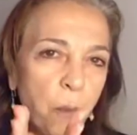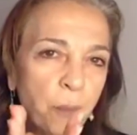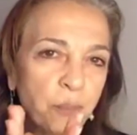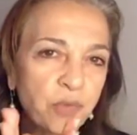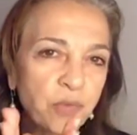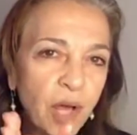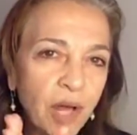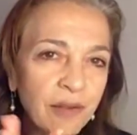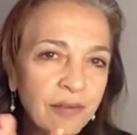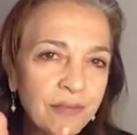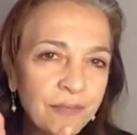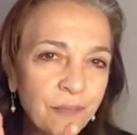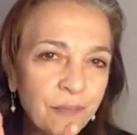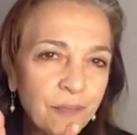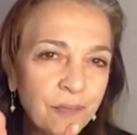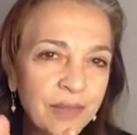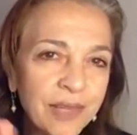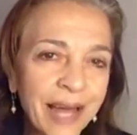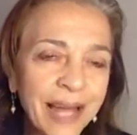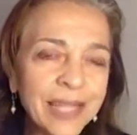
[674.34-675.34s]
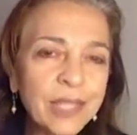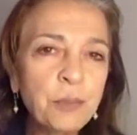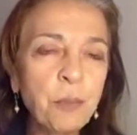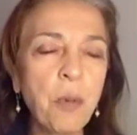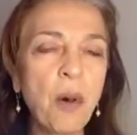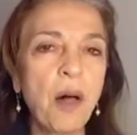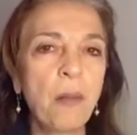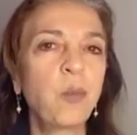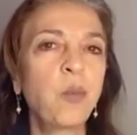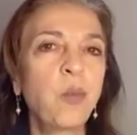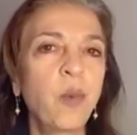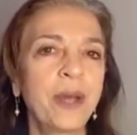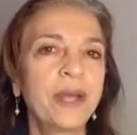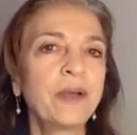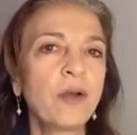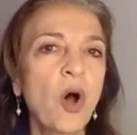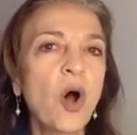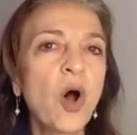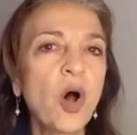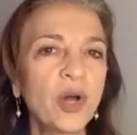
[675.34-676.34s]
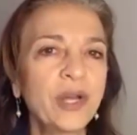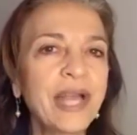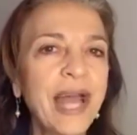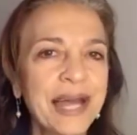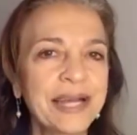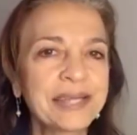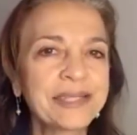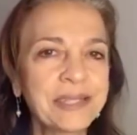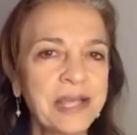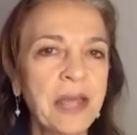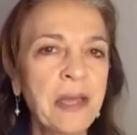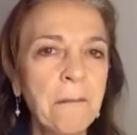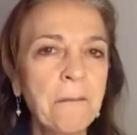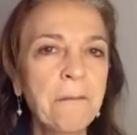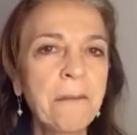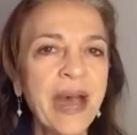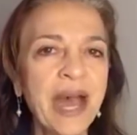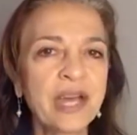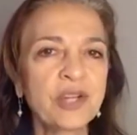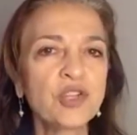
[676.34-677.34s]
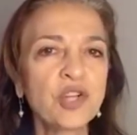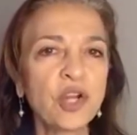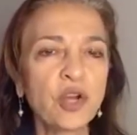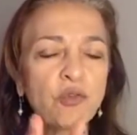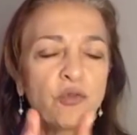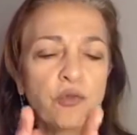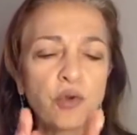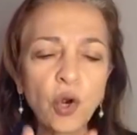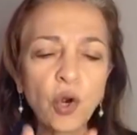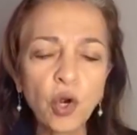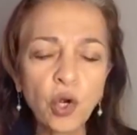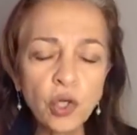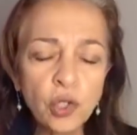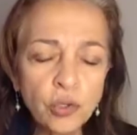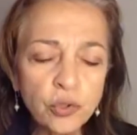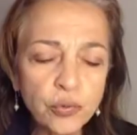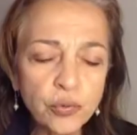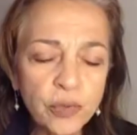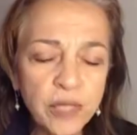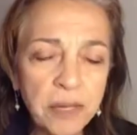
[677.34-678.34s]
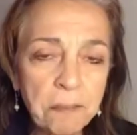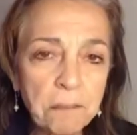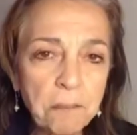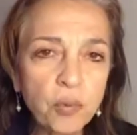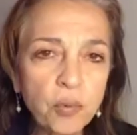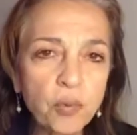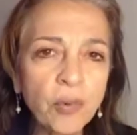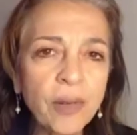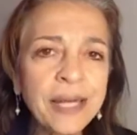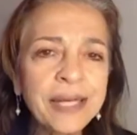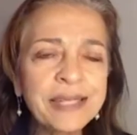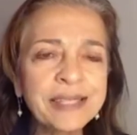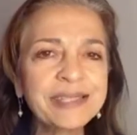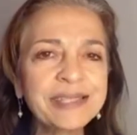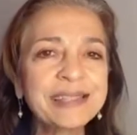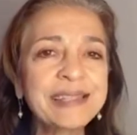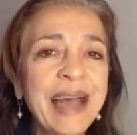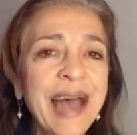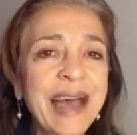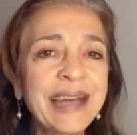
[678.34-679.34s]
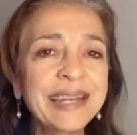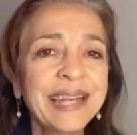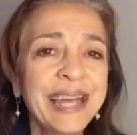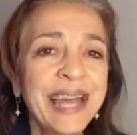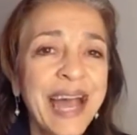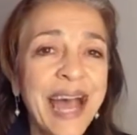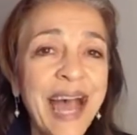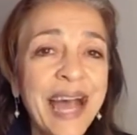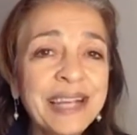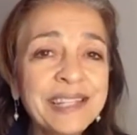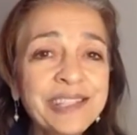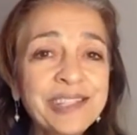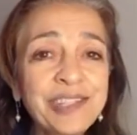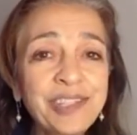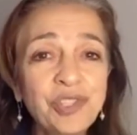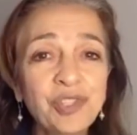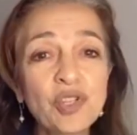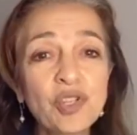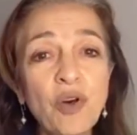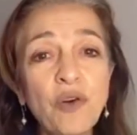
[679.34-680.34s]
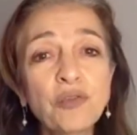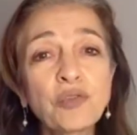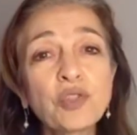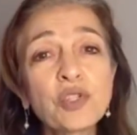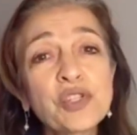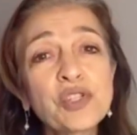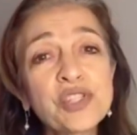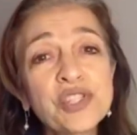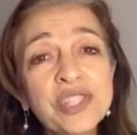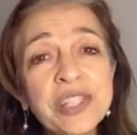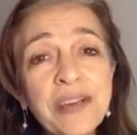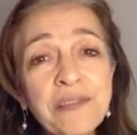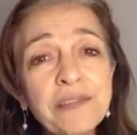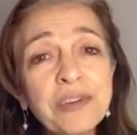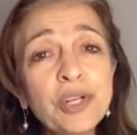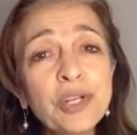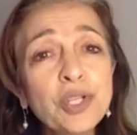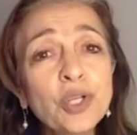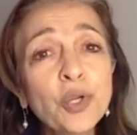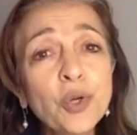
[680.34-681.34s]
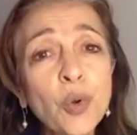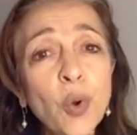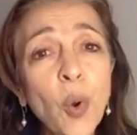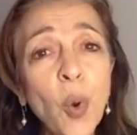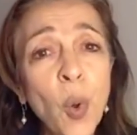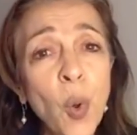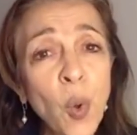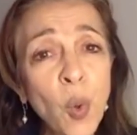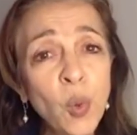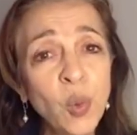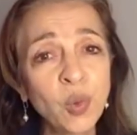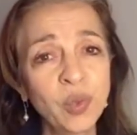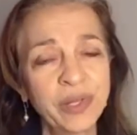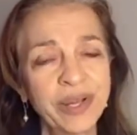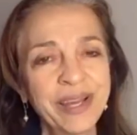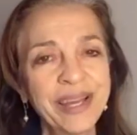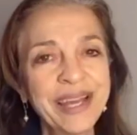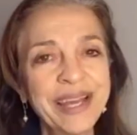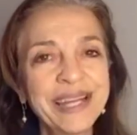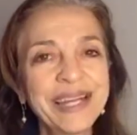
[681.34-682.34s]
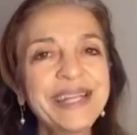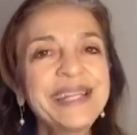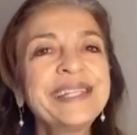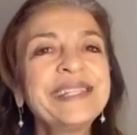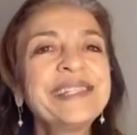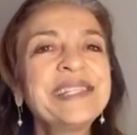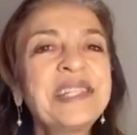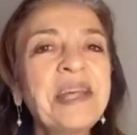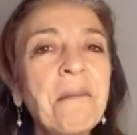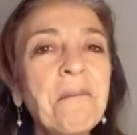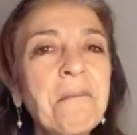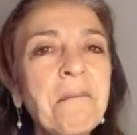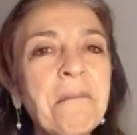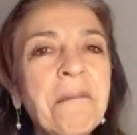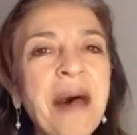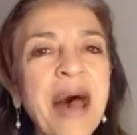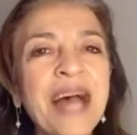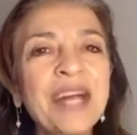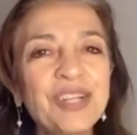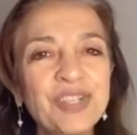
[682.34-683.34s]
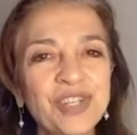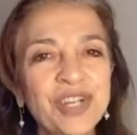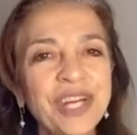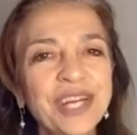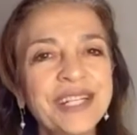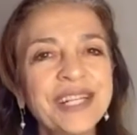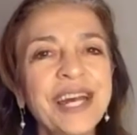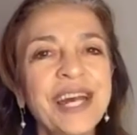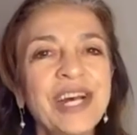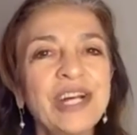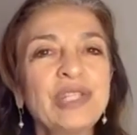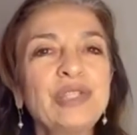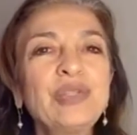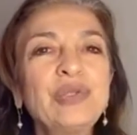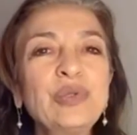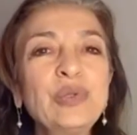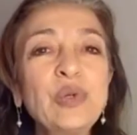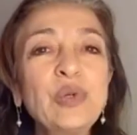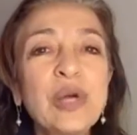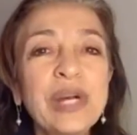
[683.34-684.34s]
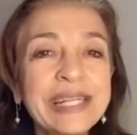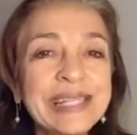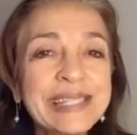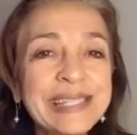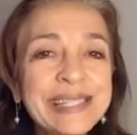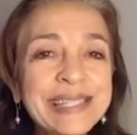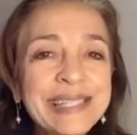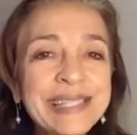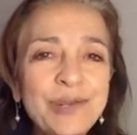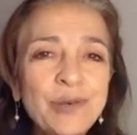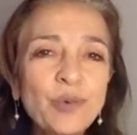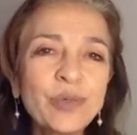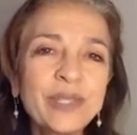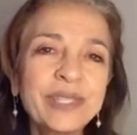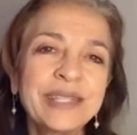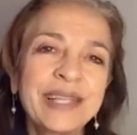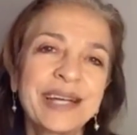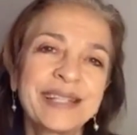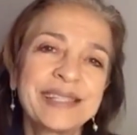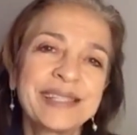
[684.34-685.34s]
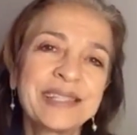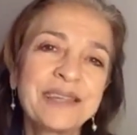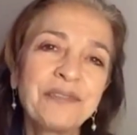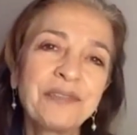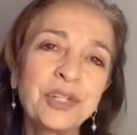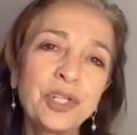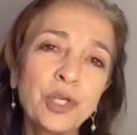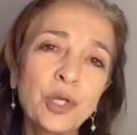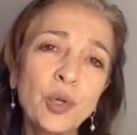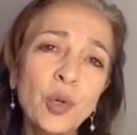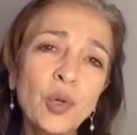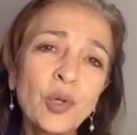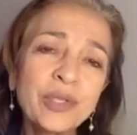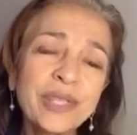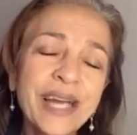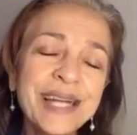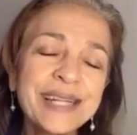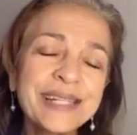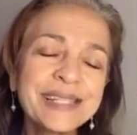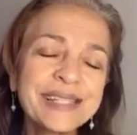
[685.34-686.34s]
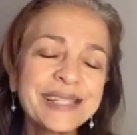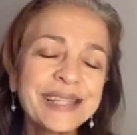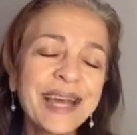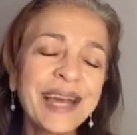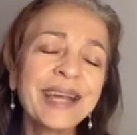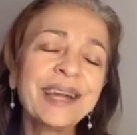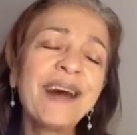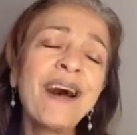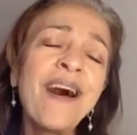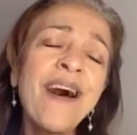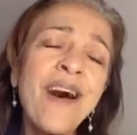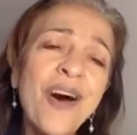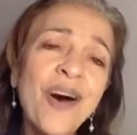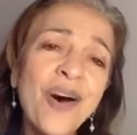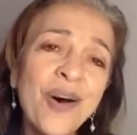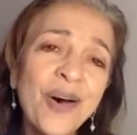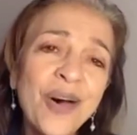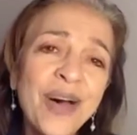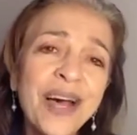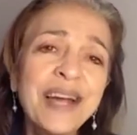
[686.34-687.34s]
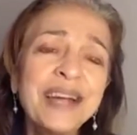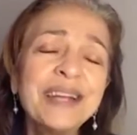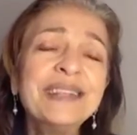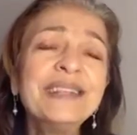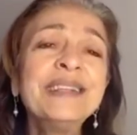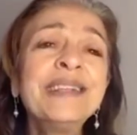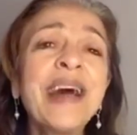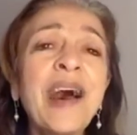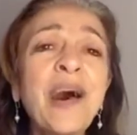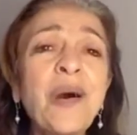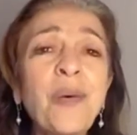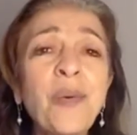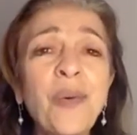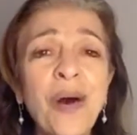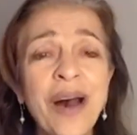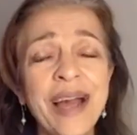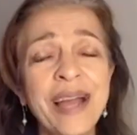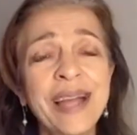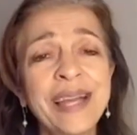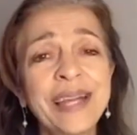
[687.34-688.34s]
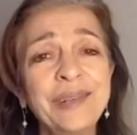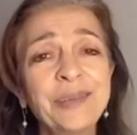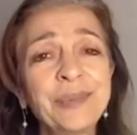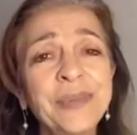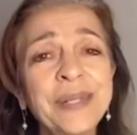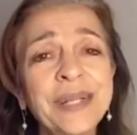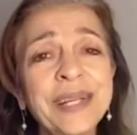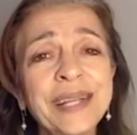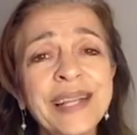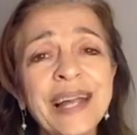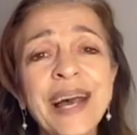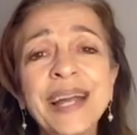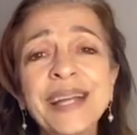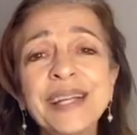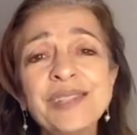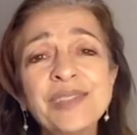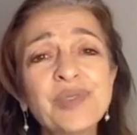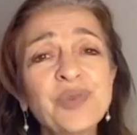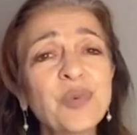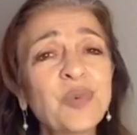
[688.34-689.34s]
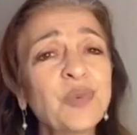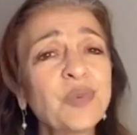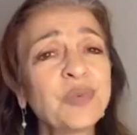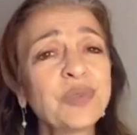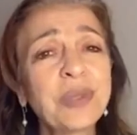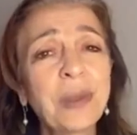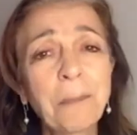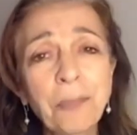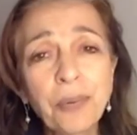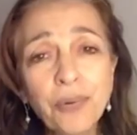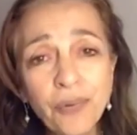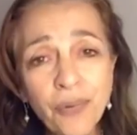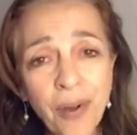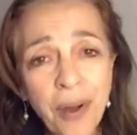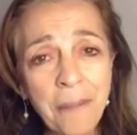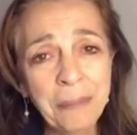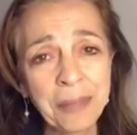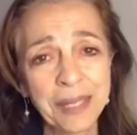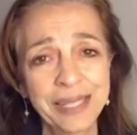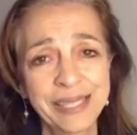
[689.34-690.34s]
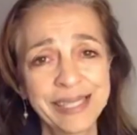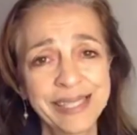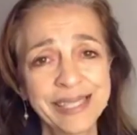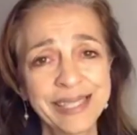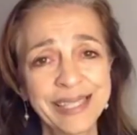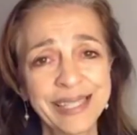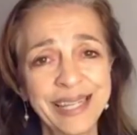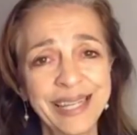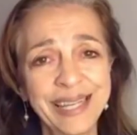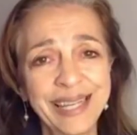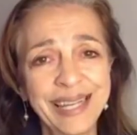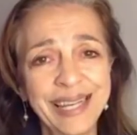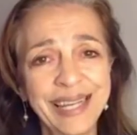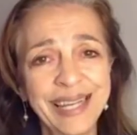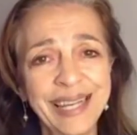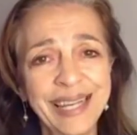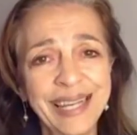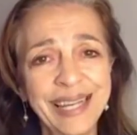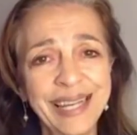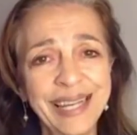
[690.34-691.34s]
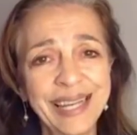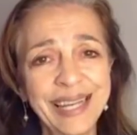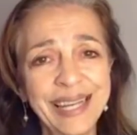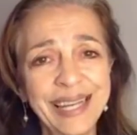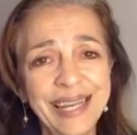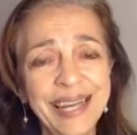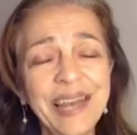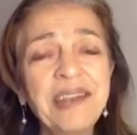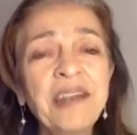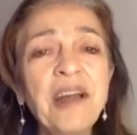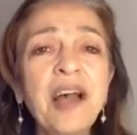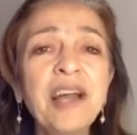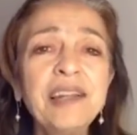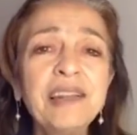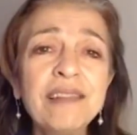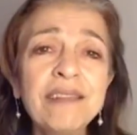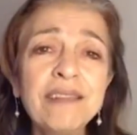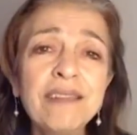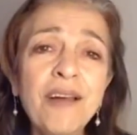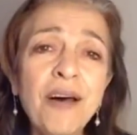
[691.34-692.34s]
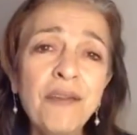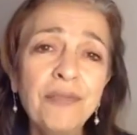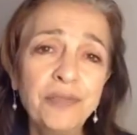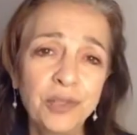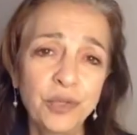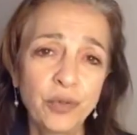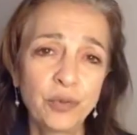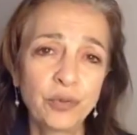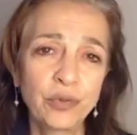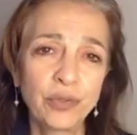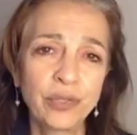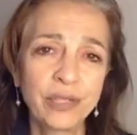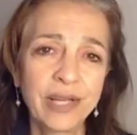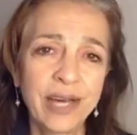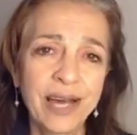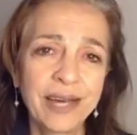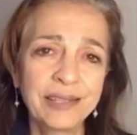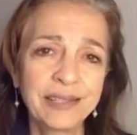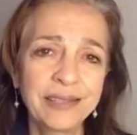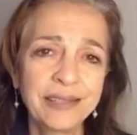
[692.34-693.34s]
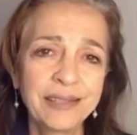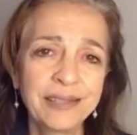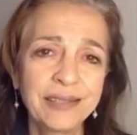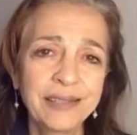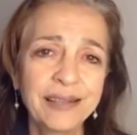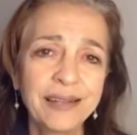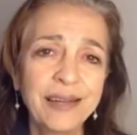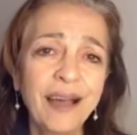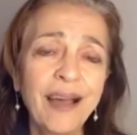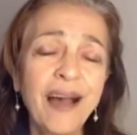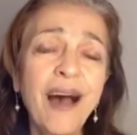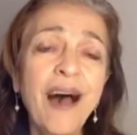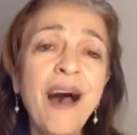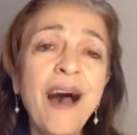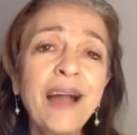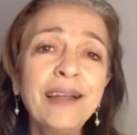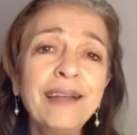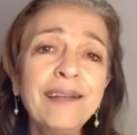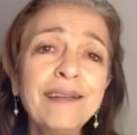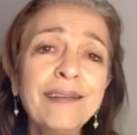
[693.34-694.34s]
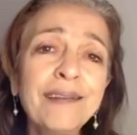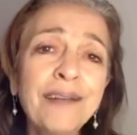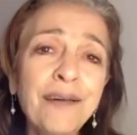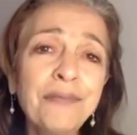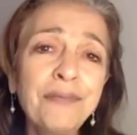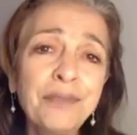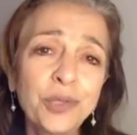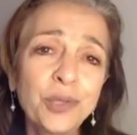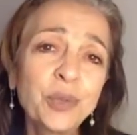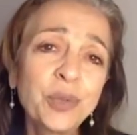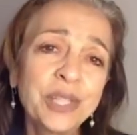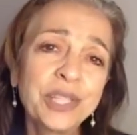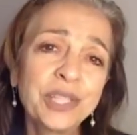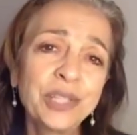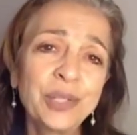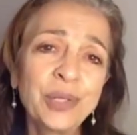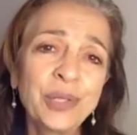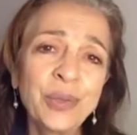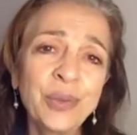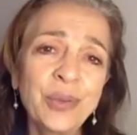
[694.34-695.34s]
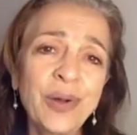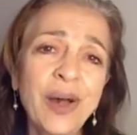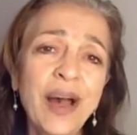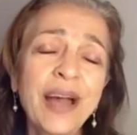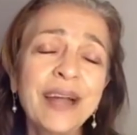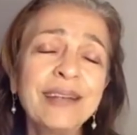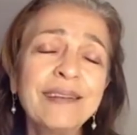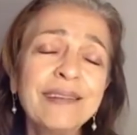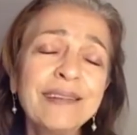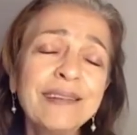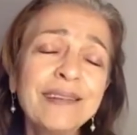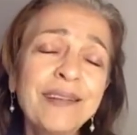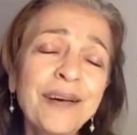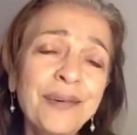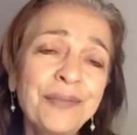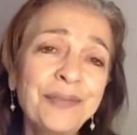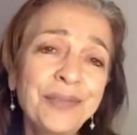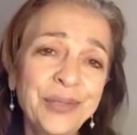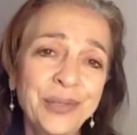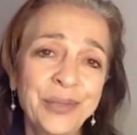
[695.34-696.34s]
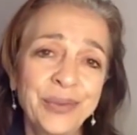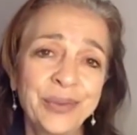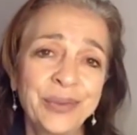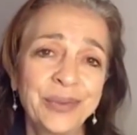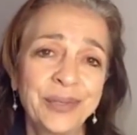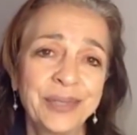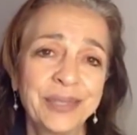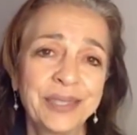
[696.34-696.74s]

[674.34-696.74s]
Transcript: The light bulb went on as a magic. For her to embrace that essence of her 7-year-old is the magic. To sit with that 7-year-old and say, oh, now I realize the promise, and I love you for that. I love you, kiddo. I love you.